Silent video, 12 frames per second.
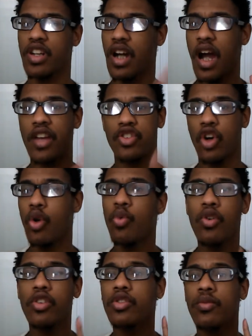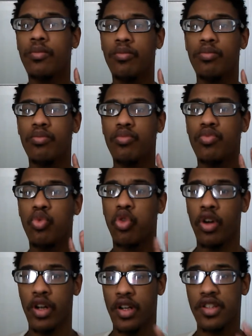I don't want to
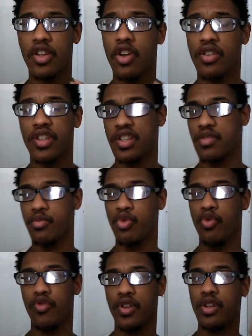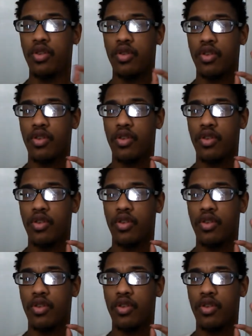rant on this movie